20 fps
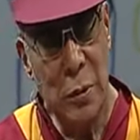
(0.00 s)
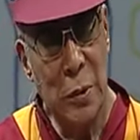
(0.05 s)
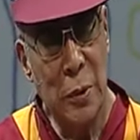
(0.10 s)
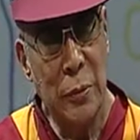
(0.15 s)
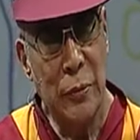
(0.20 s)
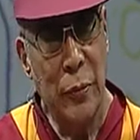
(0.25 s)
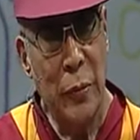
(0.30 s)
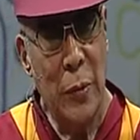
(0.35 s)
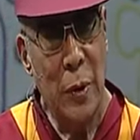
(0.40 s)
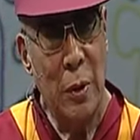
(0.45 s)

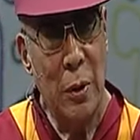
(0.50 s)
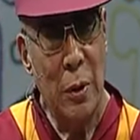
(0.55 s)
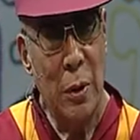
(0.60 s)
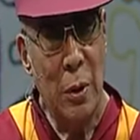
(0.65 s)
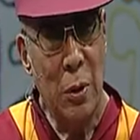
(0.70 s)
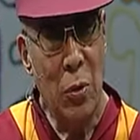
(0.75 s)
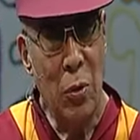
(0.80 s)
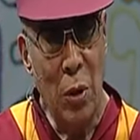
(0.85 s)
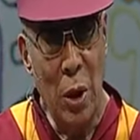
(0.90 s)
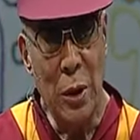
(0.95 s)
Widespread.
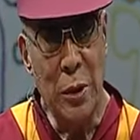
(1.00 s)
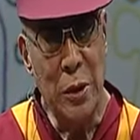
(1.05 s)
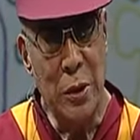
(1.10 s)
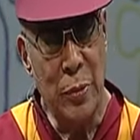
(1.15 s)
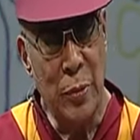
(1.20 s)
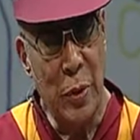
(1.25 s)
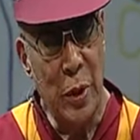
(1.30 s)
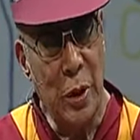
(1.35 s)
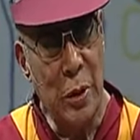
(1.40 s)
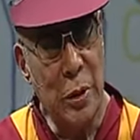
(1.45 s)

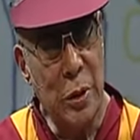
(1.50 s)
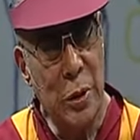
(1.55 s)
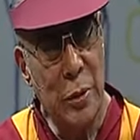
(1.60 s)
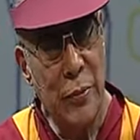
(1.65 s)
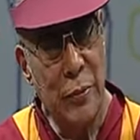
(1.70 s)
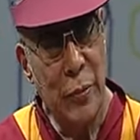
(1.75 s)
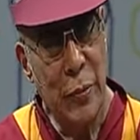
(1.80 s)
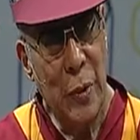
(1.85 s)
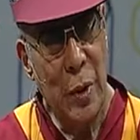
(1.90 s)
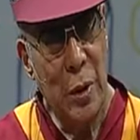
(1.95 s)
Widespread.
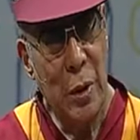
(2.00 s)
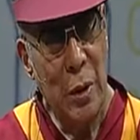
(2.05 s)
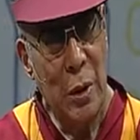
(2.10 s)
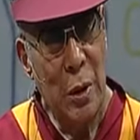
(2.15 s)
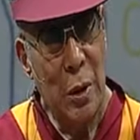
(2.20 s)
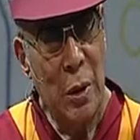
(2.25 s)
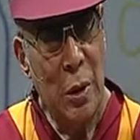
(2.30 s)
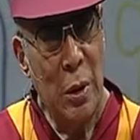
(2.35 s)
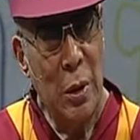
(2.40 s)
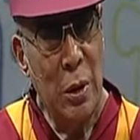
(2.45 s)

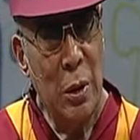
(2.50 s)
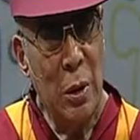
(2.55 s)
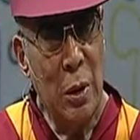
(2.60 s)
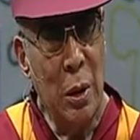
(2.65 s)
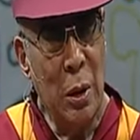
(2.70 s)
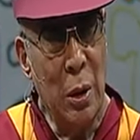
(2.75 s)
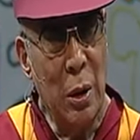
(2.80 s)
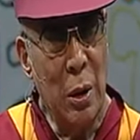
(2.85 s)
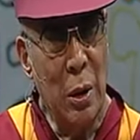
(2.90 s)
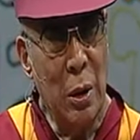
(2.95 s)

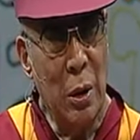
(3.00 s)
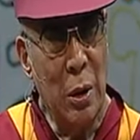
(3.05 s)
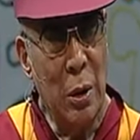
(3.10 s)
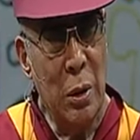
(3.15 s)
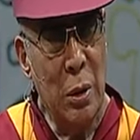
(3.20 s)
Uh,